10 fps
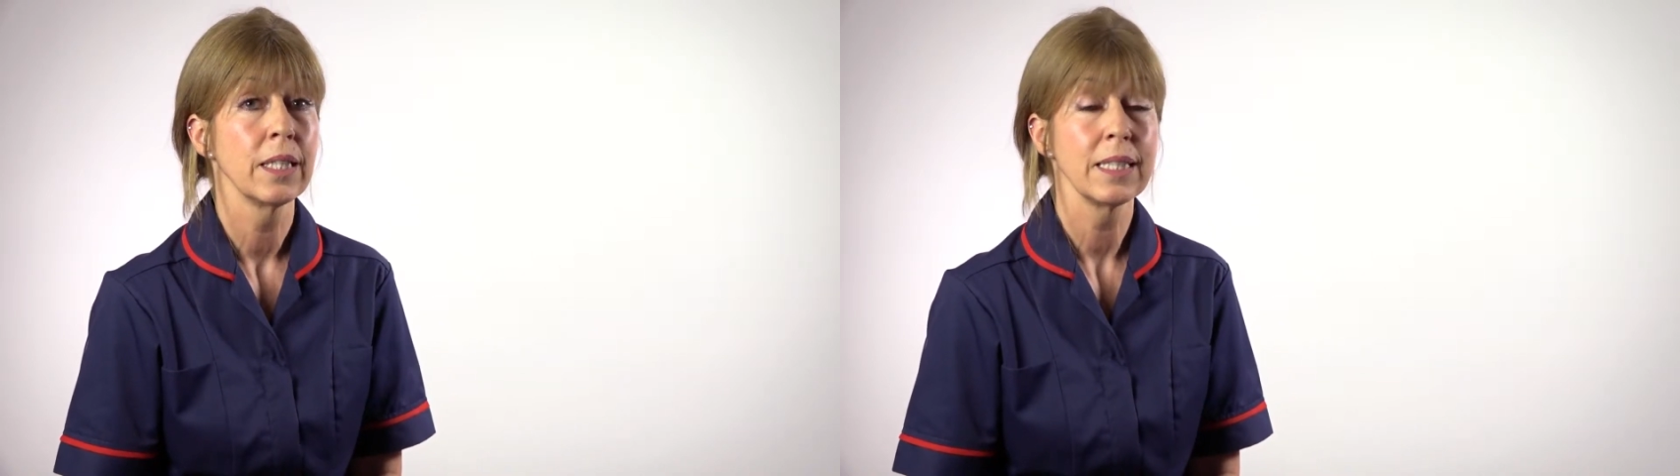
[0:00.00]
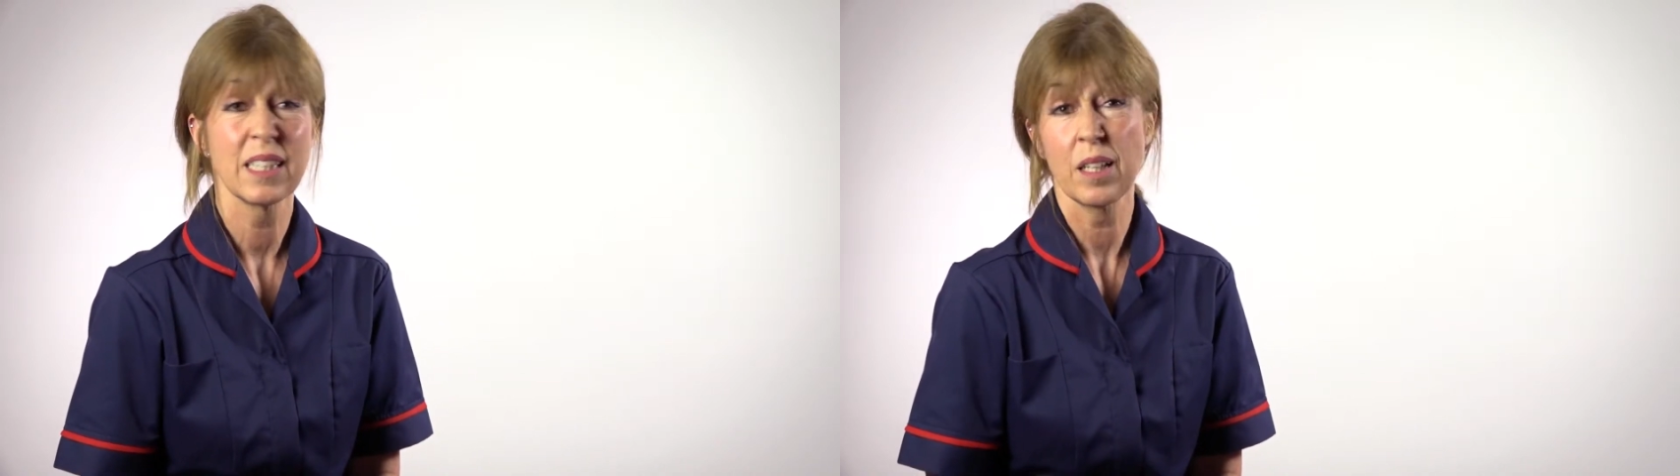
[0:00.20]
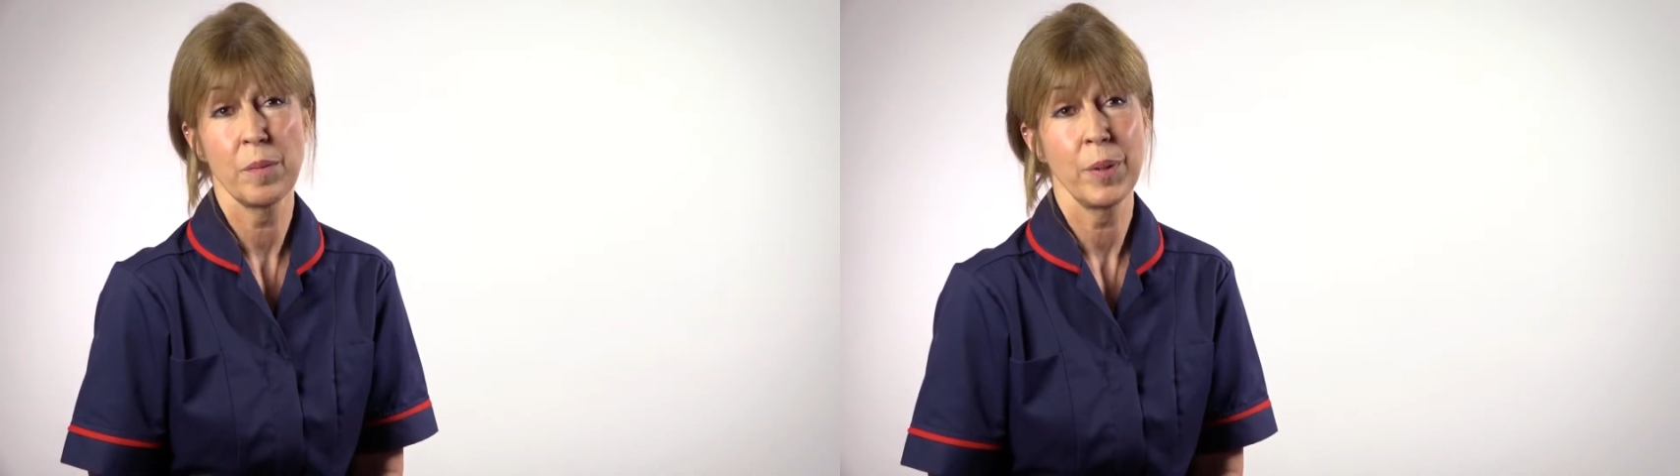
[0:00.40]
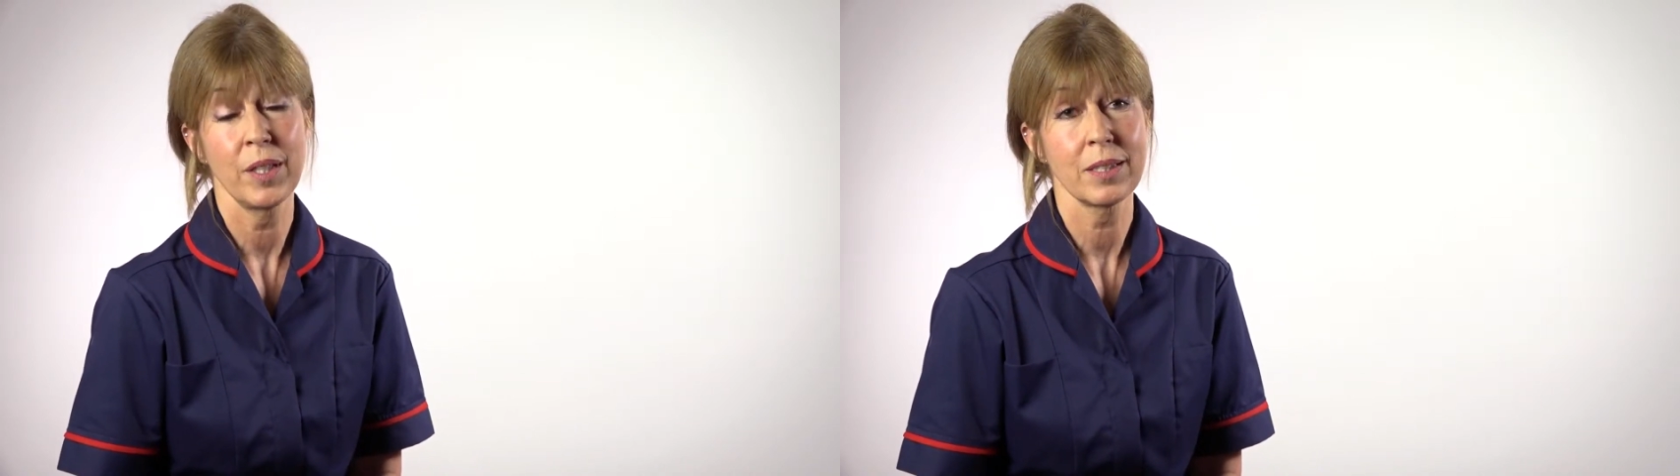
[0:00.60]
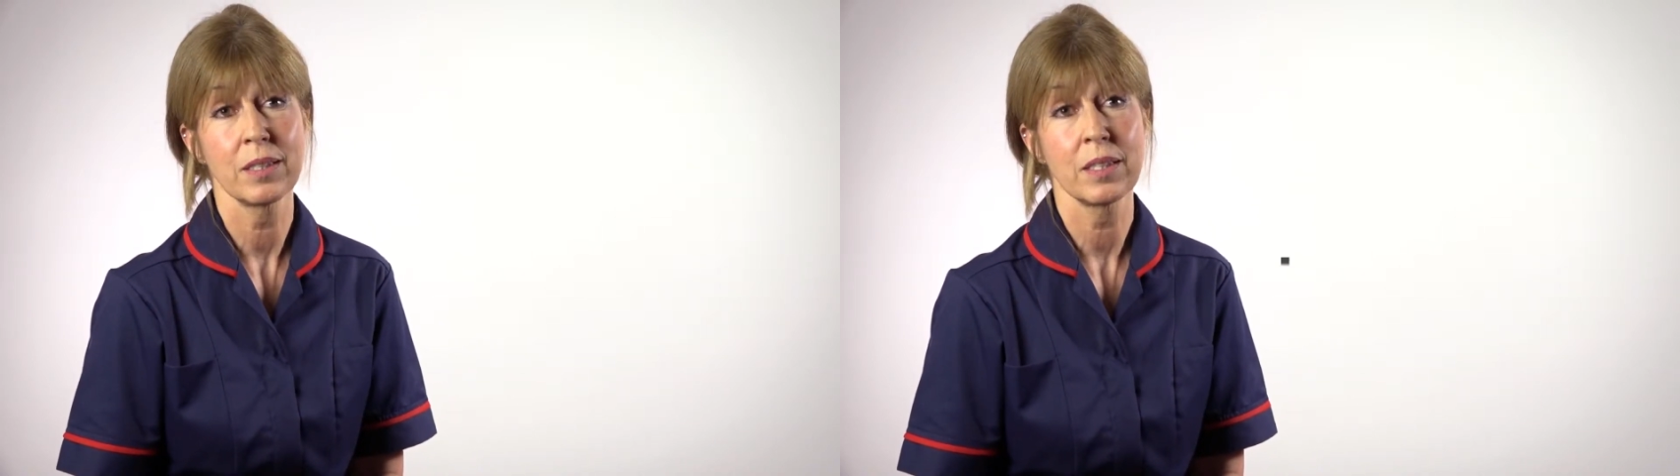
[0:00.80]
is that the
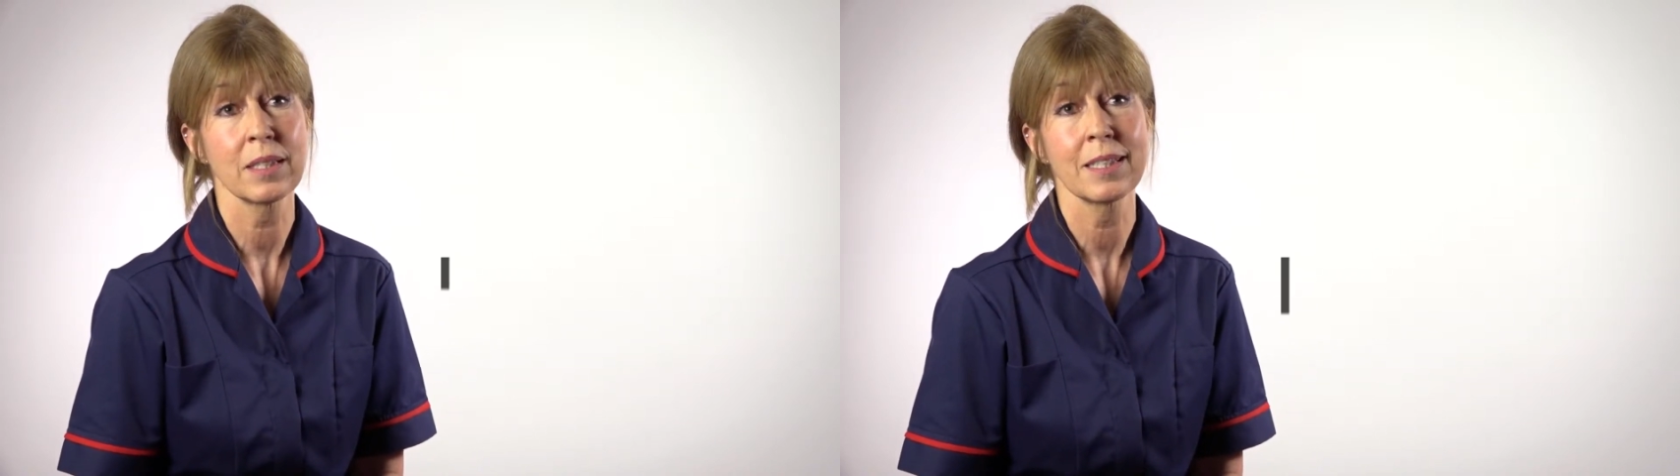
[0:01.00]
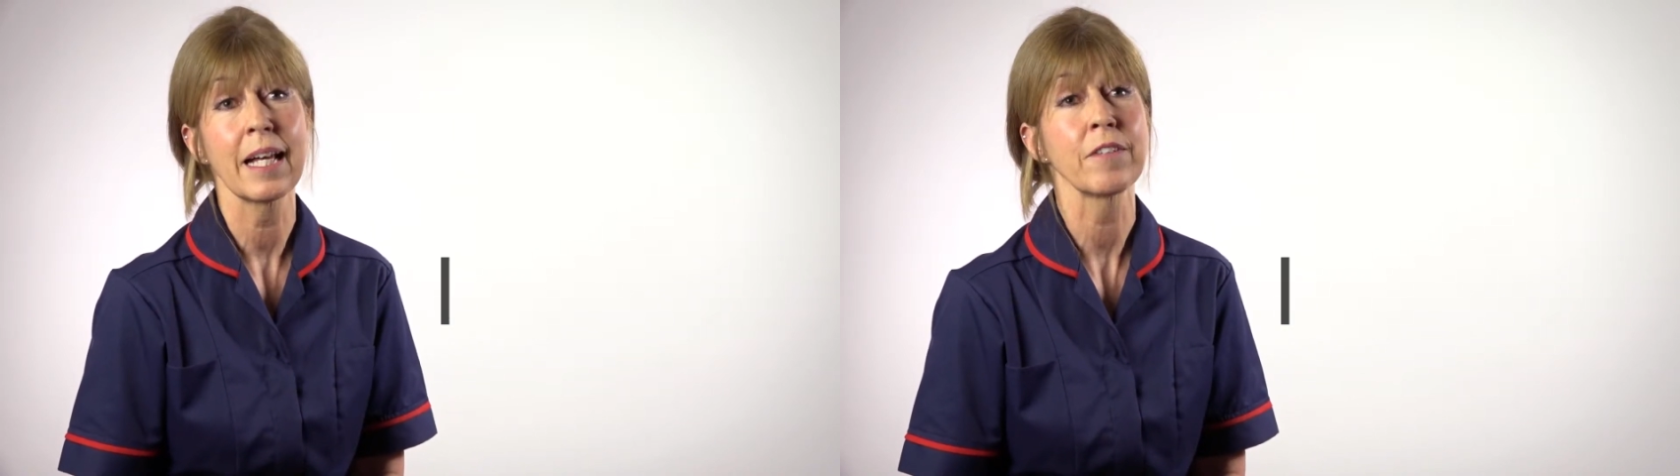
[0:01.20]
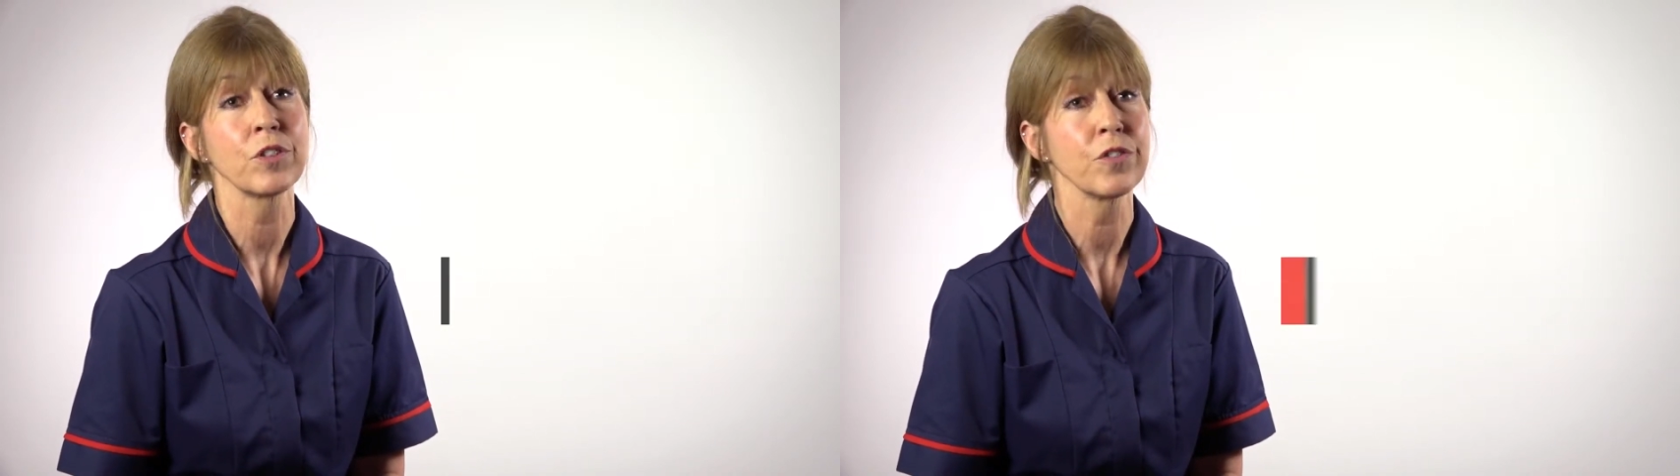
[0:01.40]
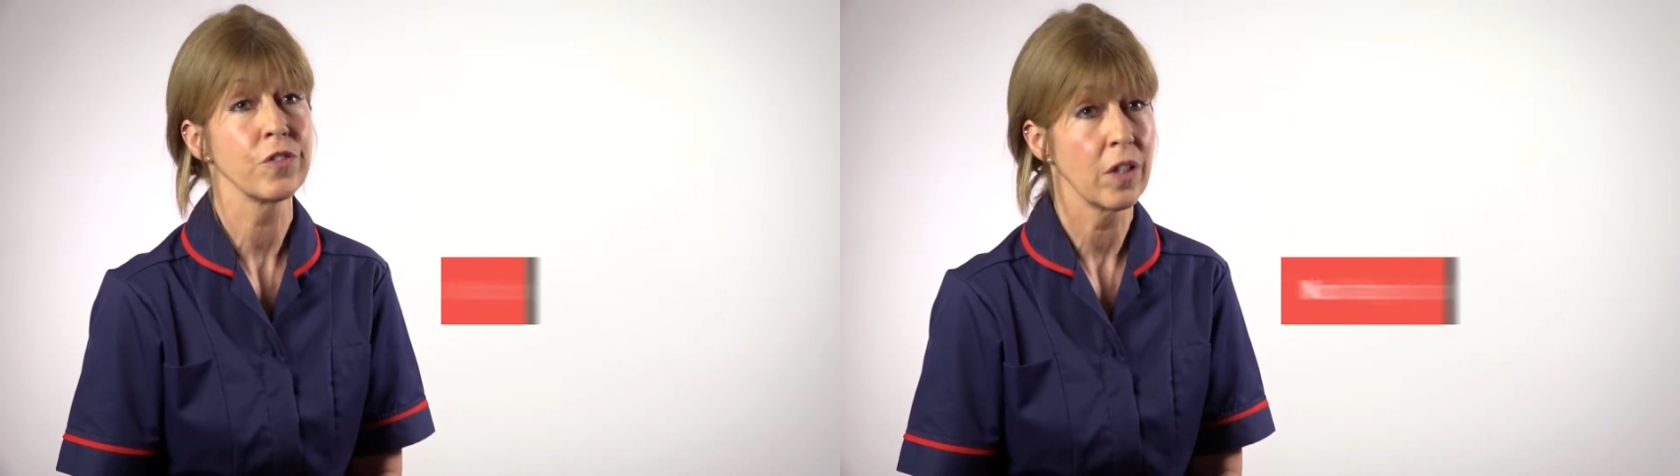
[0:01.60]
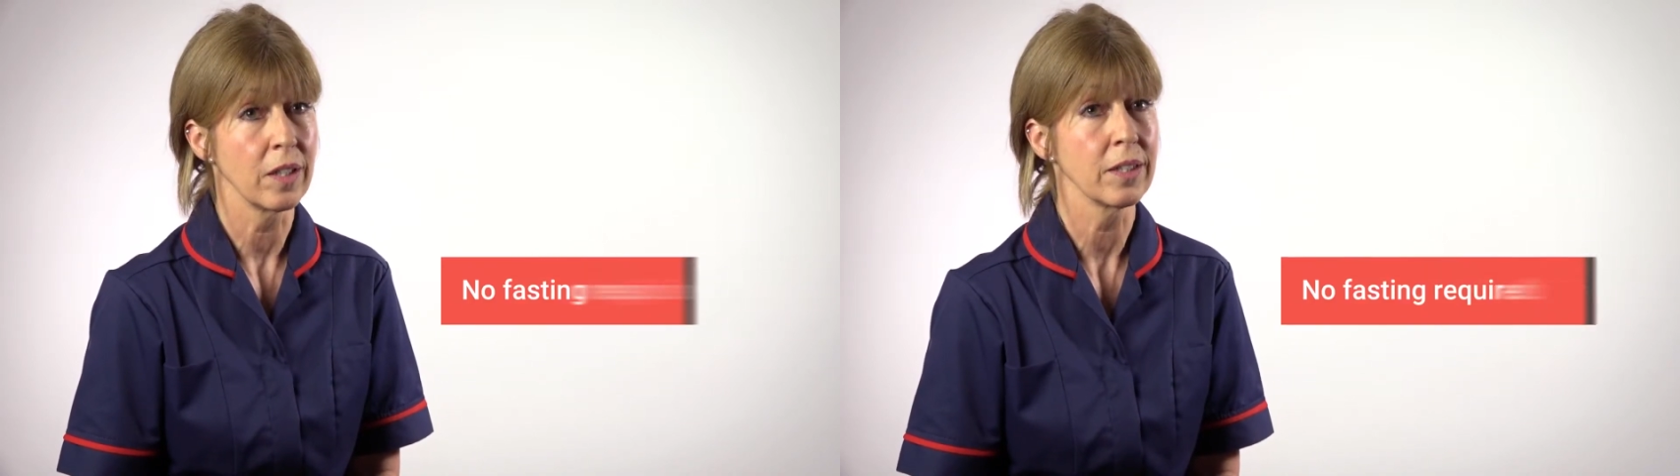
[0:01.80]
person doesn't have to
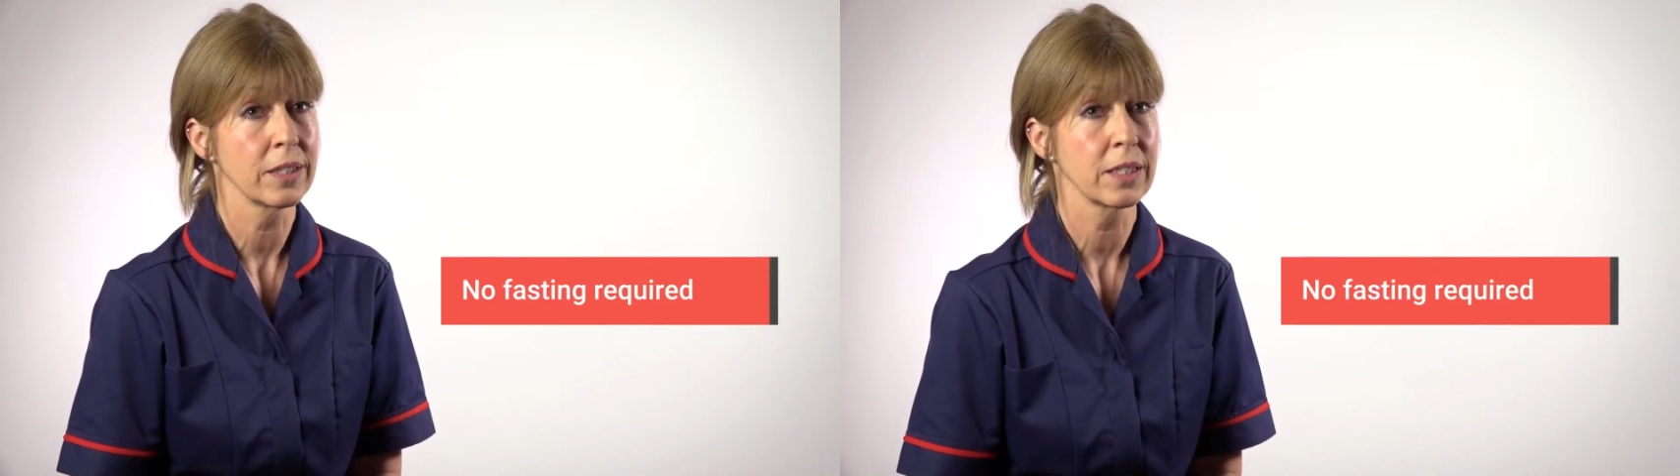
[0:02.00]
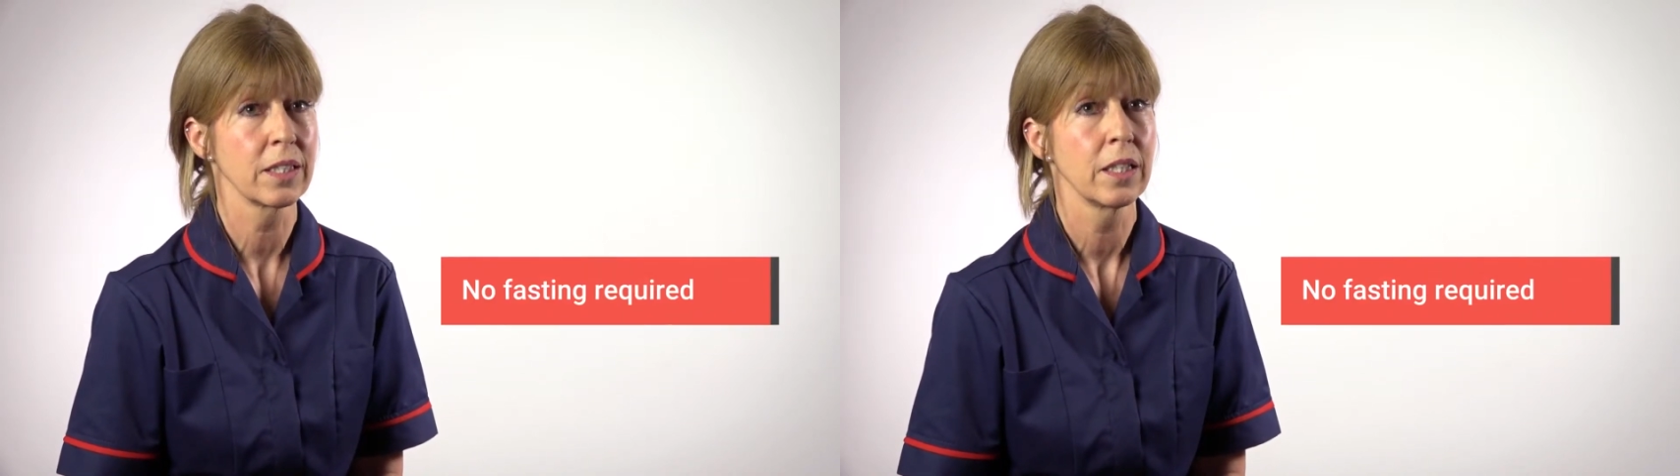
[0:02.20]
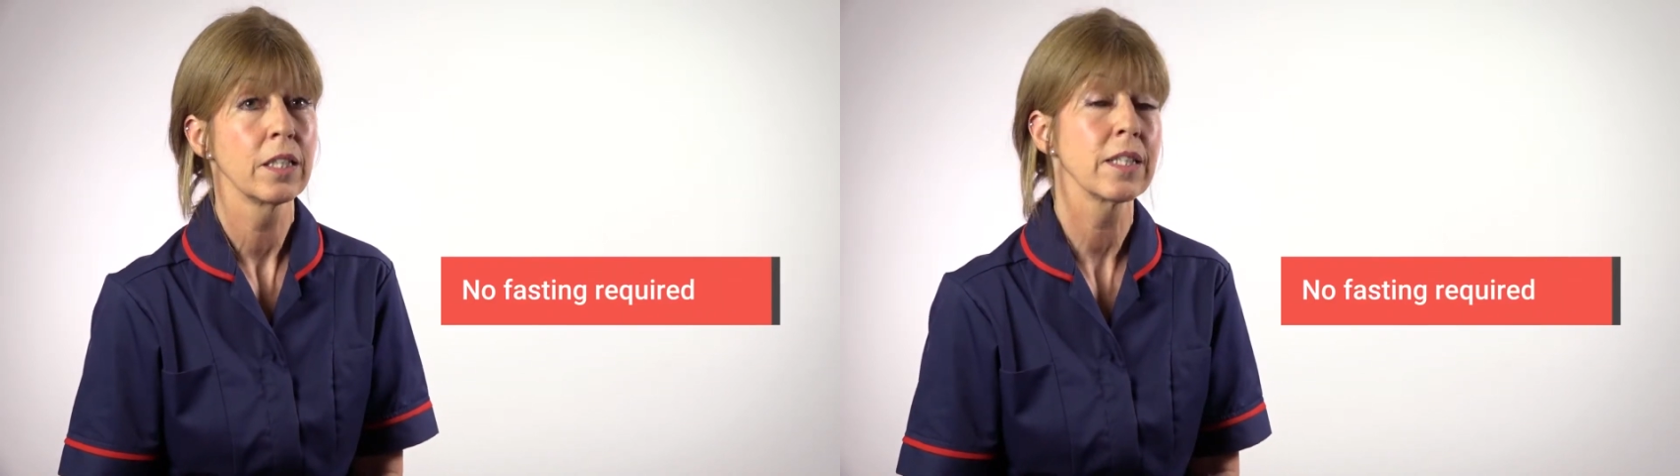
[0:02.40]
fast